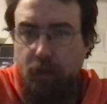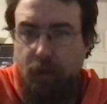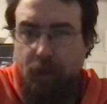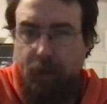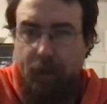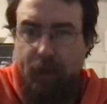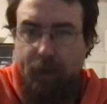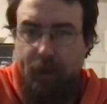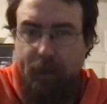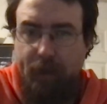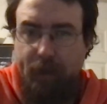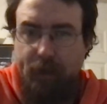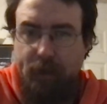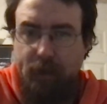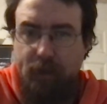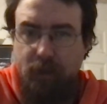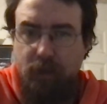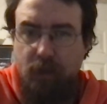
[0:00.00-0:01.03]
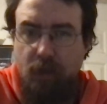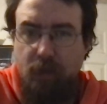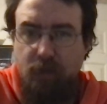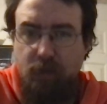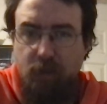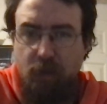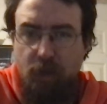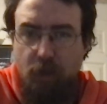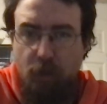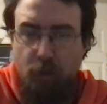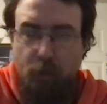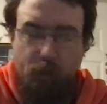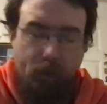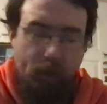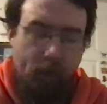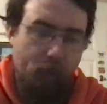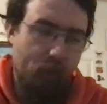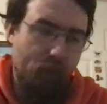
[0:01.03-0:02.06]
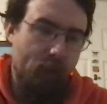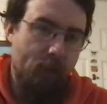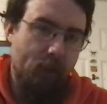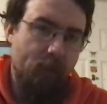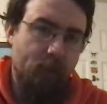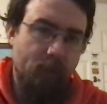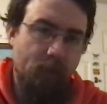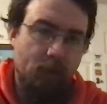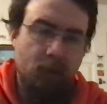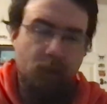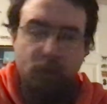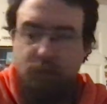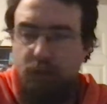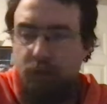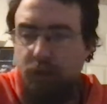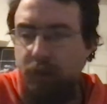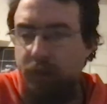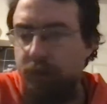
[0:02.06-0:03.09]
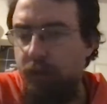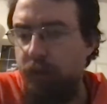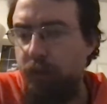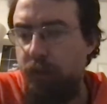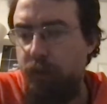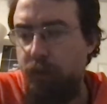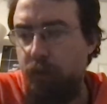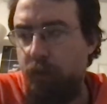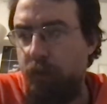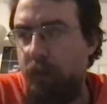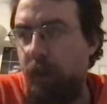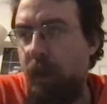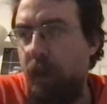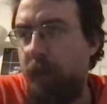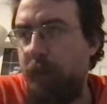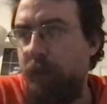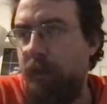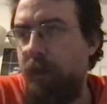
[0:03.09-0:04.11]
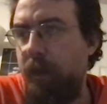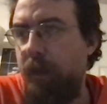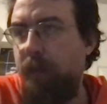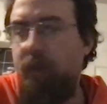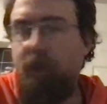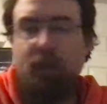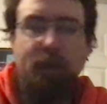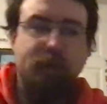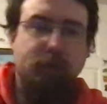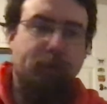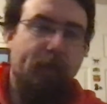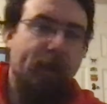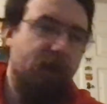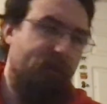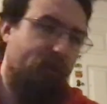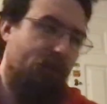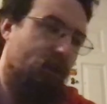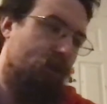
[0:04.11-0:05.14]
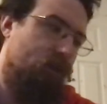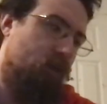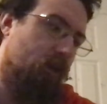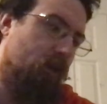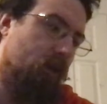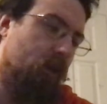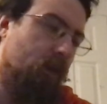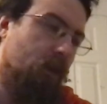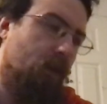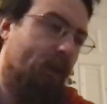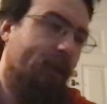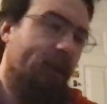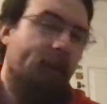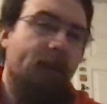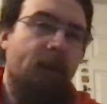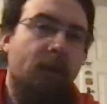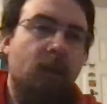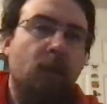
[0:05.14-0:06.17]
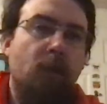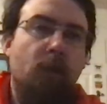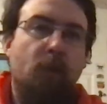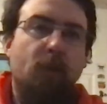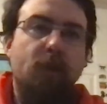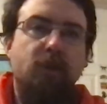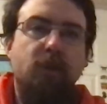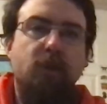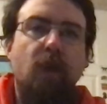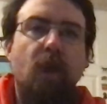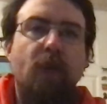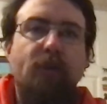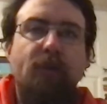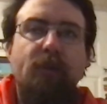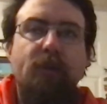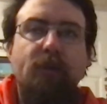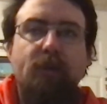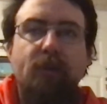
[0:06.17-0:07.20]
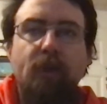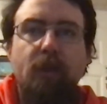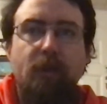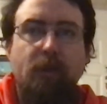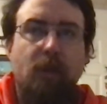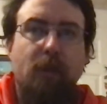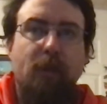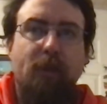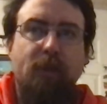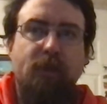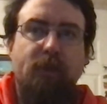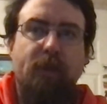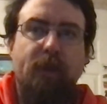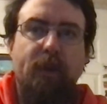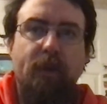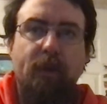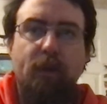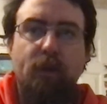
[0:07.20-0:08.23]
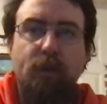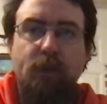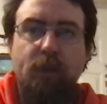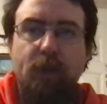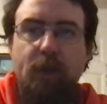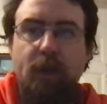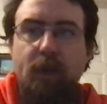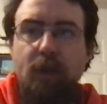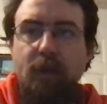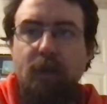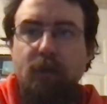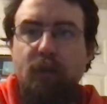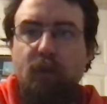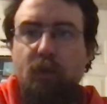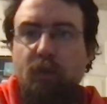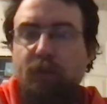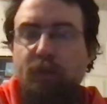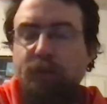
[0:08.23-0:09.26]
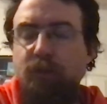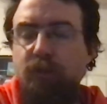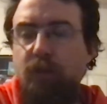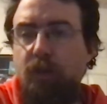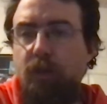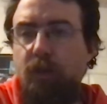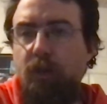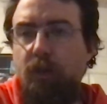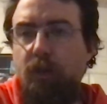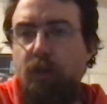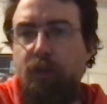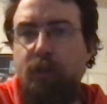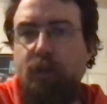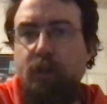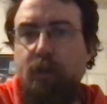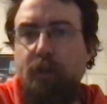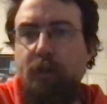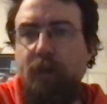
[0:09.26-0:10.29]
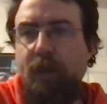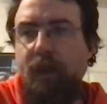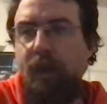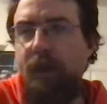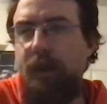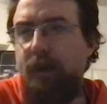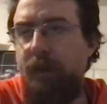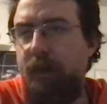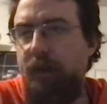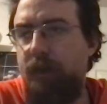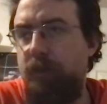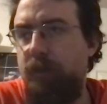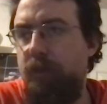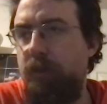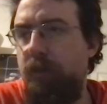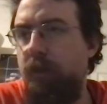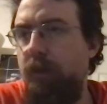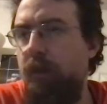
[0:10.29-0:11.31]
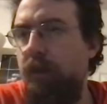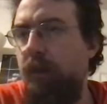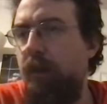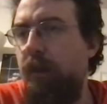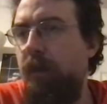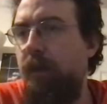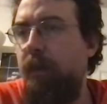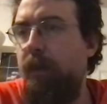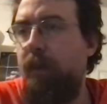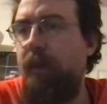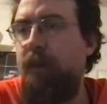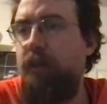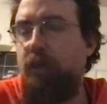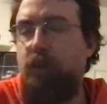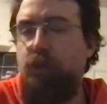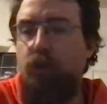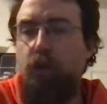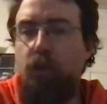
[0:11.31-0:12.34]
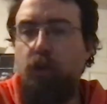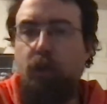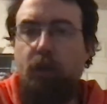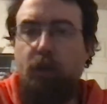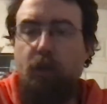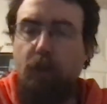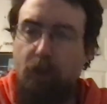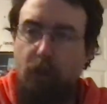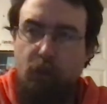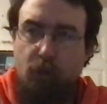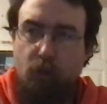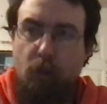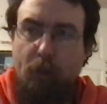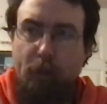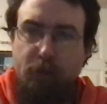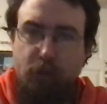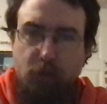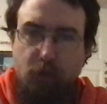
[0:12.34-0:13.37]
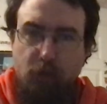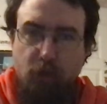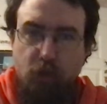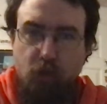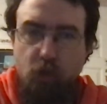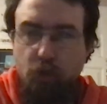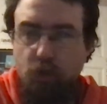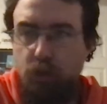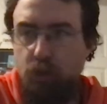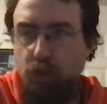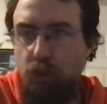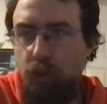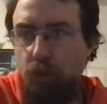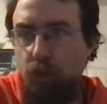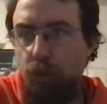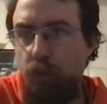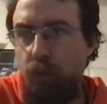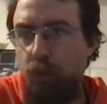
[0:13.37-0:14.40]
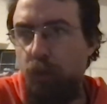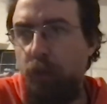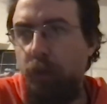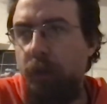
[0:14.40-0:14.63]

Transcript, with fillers: and same deal like with, and also even though the third game in, in, in space version was not very good, mainly because of how they nerfed a lot of the mechanics and took out a lot of the weapons and ninjutsu.